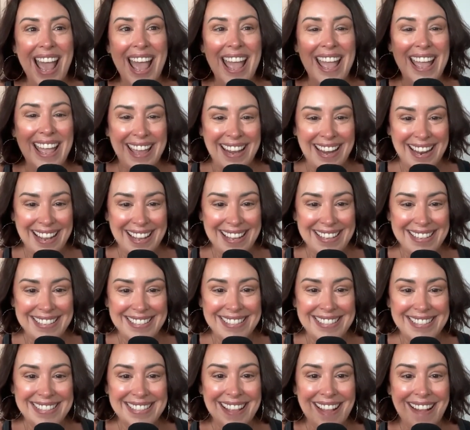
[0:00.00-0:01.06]
it
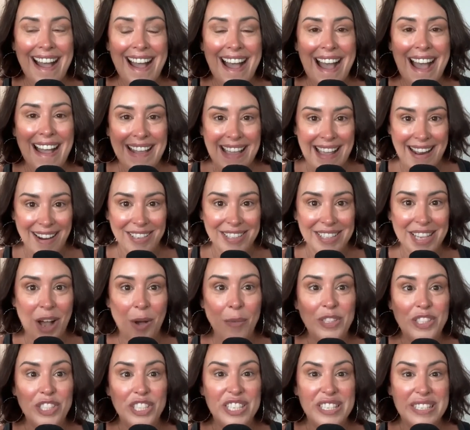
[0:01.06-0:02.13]
is a carousel
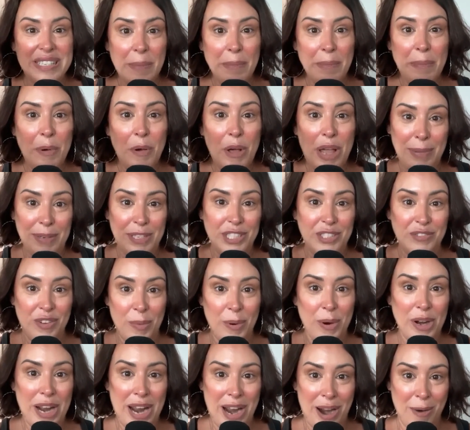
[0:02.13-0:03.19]
with just simple images from
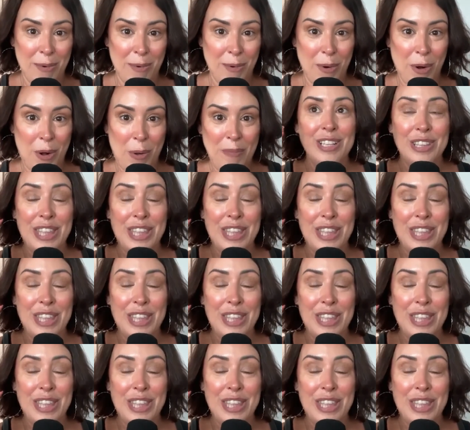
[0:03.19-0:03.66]
her camera roll.